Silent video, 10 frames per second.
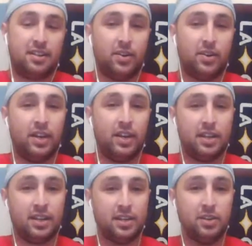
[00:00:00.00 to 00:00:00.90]
So
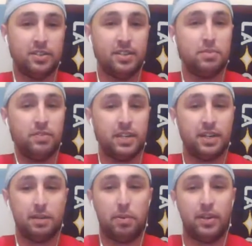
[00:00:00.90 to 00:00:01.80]
Houston moved
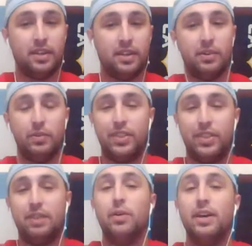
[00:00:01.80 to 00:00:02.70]
up with
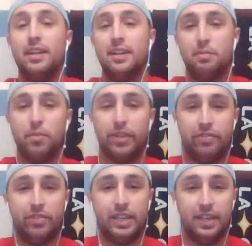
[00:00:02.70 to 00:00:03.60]
that win
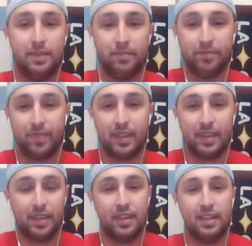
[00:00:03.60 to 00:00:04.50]
briefly.
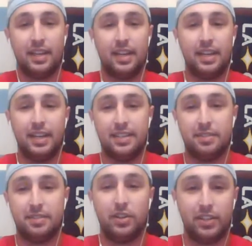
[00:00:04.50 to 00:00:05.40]
They needed some
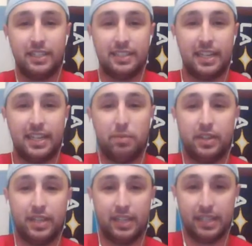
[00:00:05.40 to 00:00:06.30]
other things to happen in
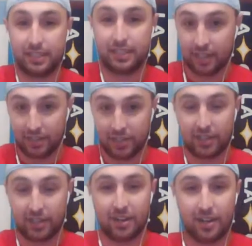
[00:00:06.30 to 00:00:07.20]
the East.
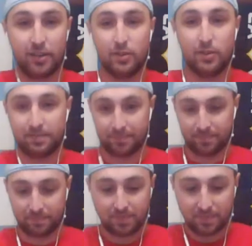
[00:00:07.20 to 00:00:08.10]
Chicago
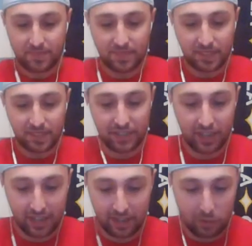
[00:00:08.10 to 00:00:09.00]

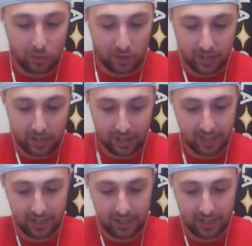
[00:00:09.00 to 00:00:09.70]
won.